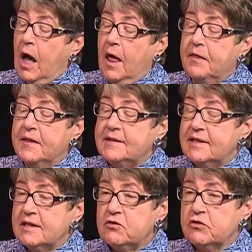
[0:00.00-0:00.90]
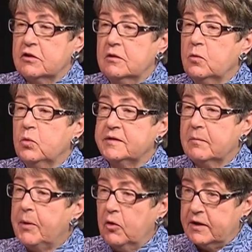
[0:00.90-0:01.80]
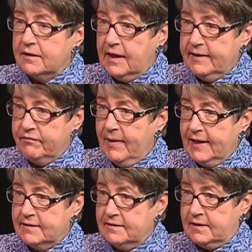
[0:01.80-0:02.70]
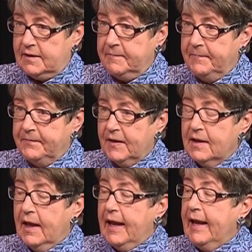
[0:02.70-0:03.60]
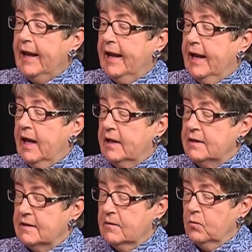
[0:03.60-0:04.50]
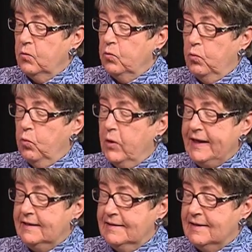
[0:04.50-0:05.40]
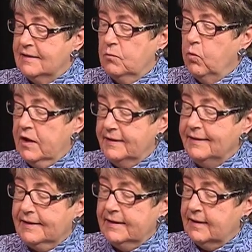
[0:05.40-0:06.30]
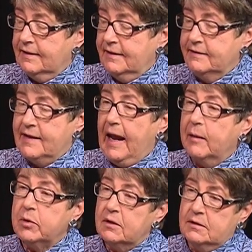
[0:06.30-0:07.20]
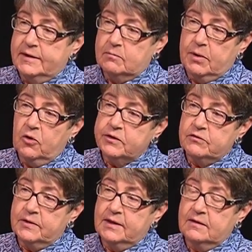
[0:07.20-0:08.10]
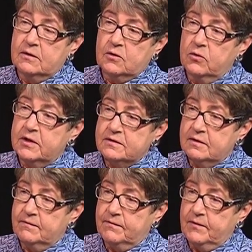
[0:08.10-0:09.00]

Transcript: The teacher was a poet, Clive Matson, and we did one little dabble in poetry in the course of